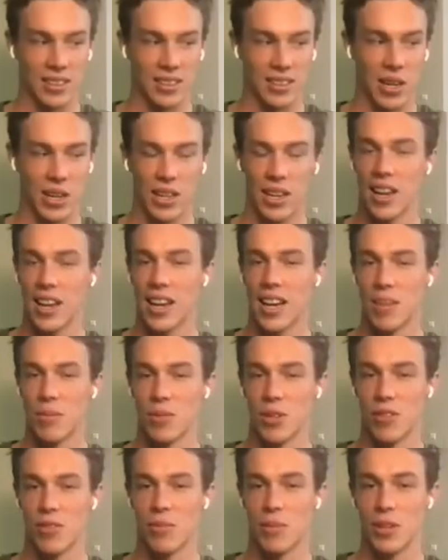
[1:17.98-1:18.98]
he
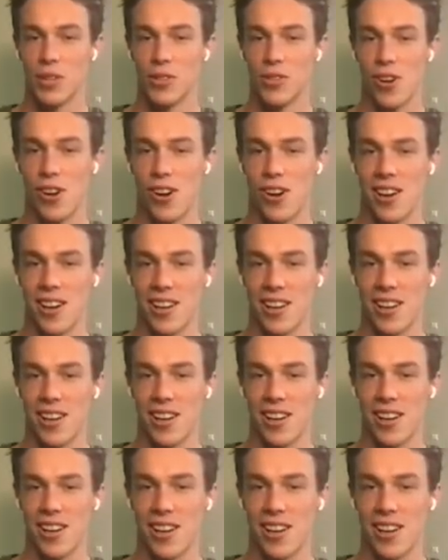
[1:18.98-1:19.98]
comes off a bit dry, I